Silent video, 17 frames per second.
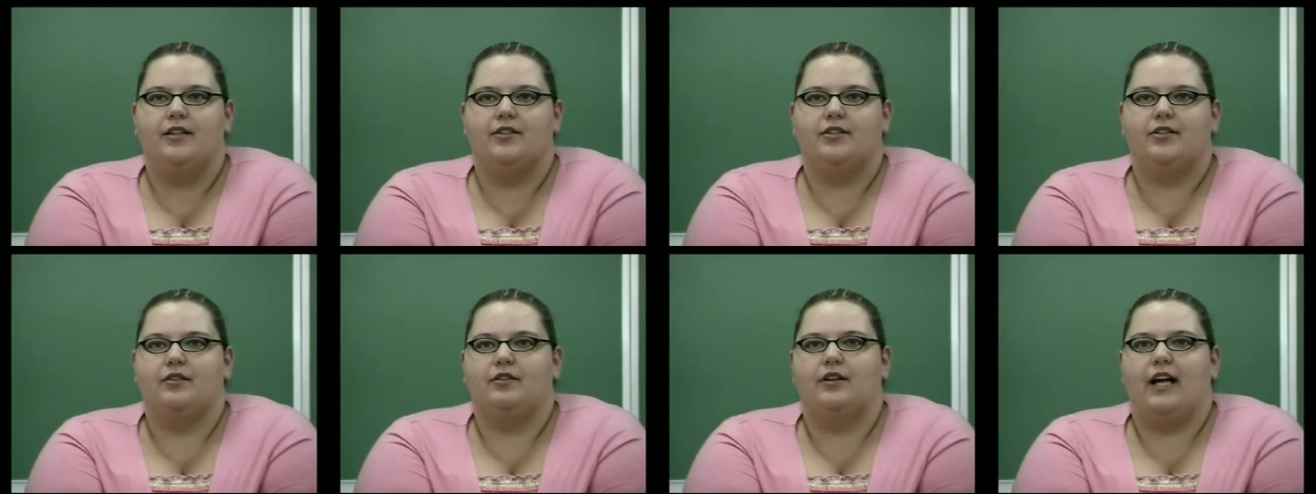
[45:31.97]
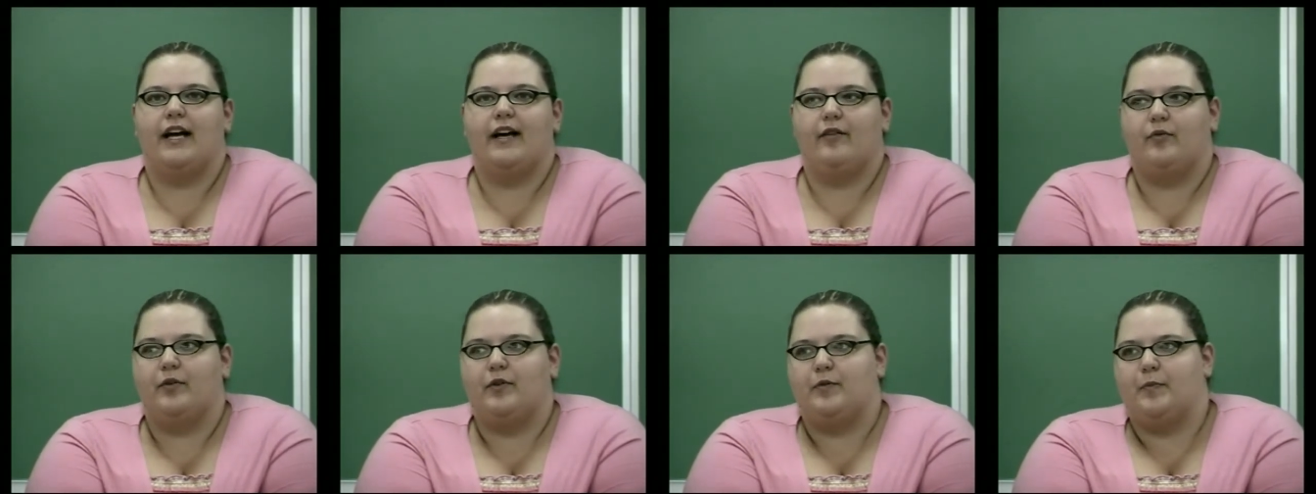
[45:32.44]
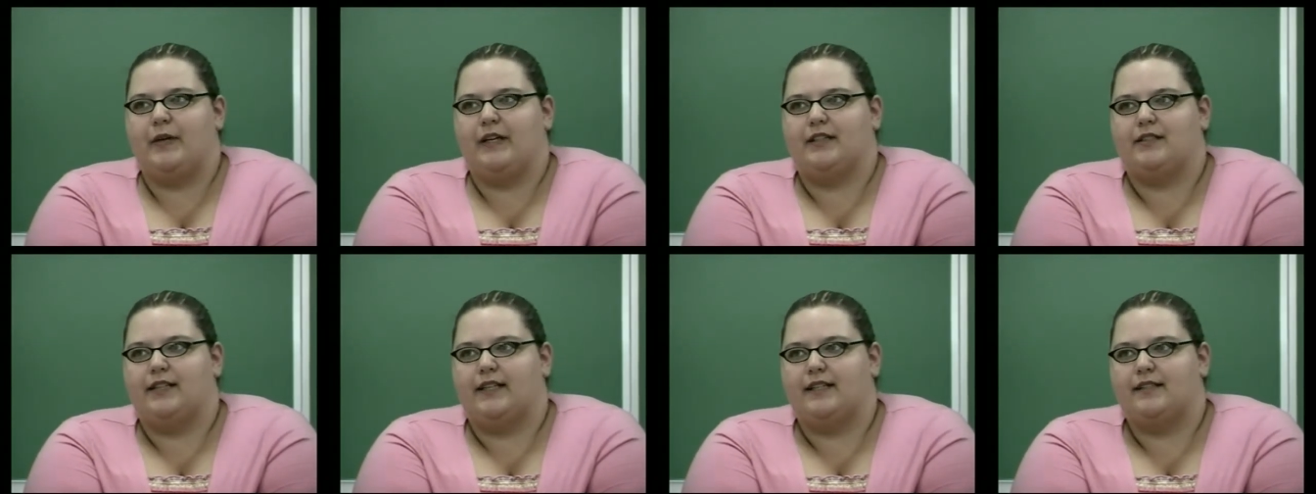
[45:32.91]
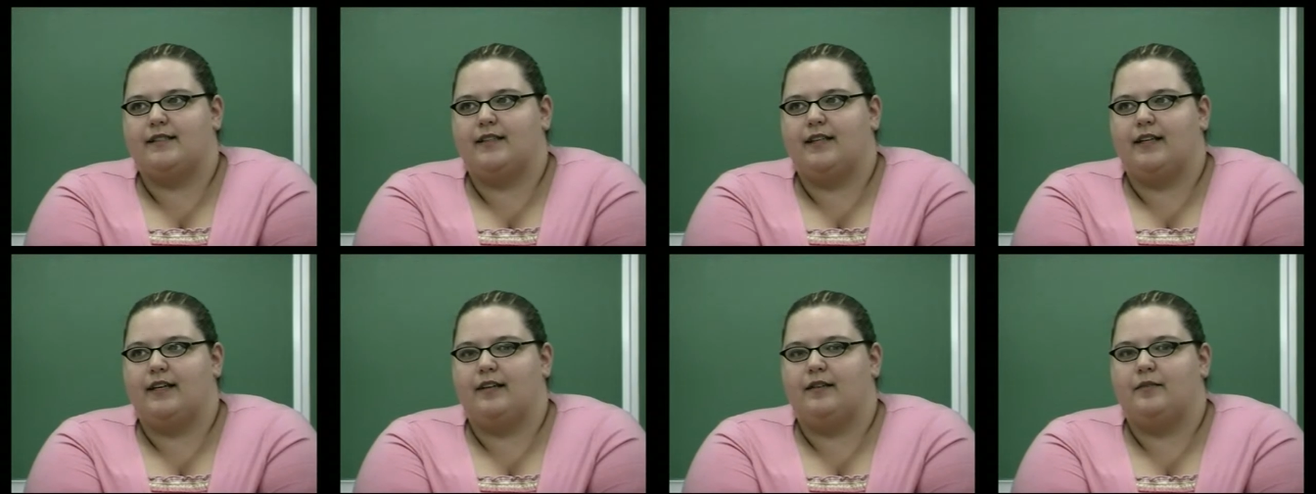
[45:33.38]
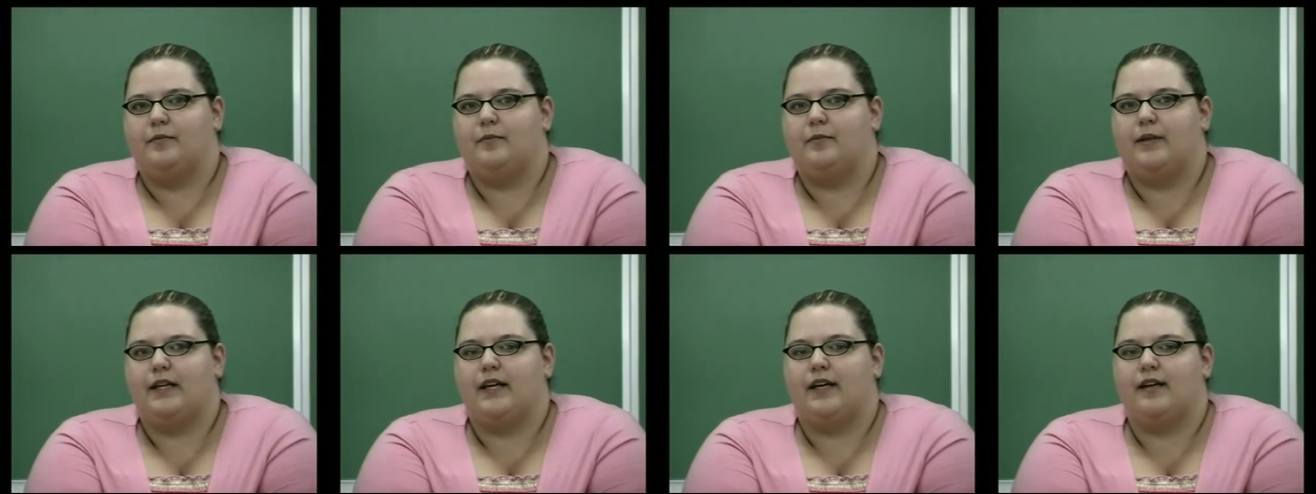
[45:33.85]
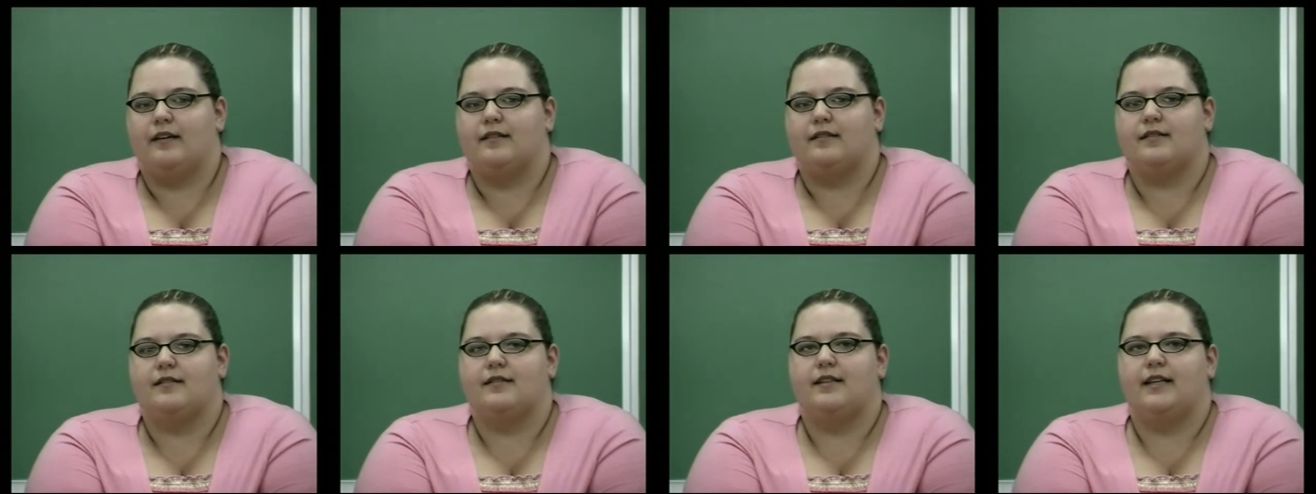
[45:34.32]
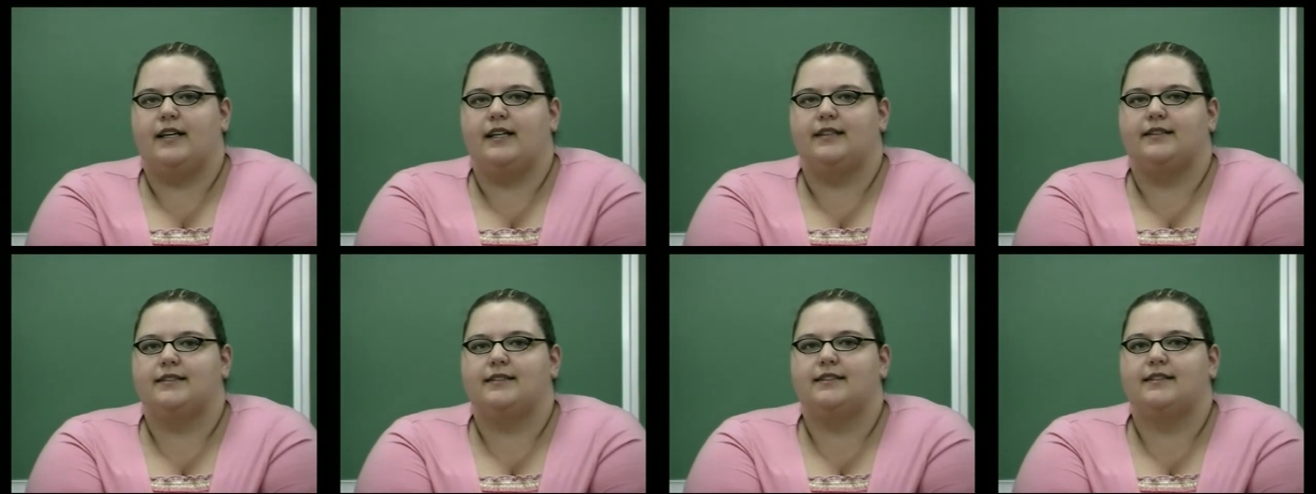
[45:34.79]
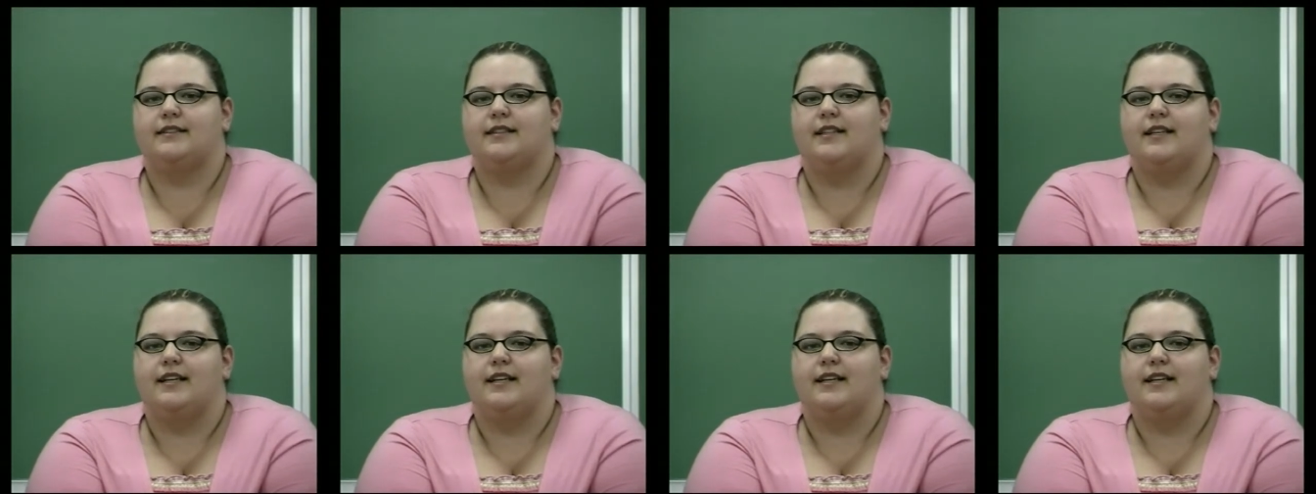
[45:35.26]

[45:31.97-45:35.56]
to life with P T S D, because it's